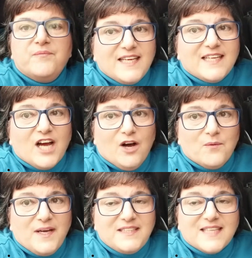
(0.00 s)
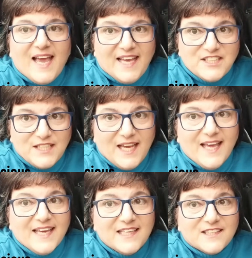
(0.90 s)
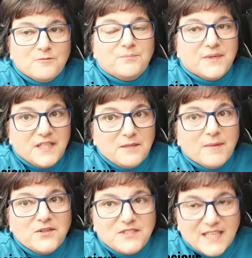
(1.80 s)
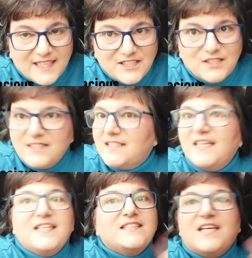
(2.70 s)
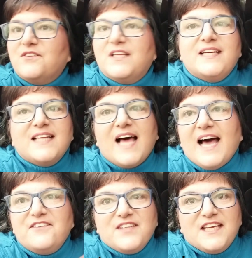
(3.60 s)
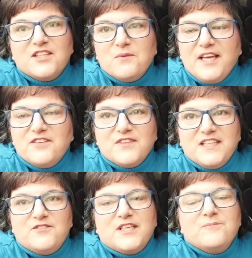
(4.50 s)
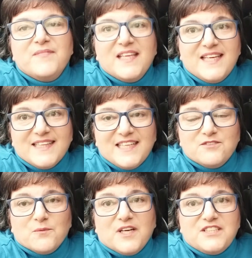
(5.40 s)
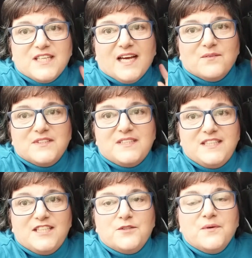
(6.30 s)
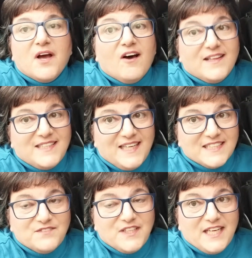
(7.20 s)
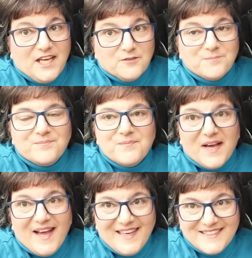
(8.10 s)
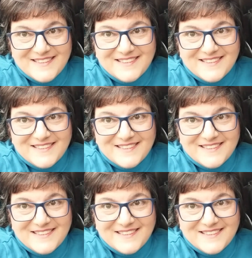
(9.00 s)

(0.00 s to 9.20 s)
And always hashtag be bodacious. Don't let life get in the way of living. Thanks for watching. I will see you on the next video. Bye.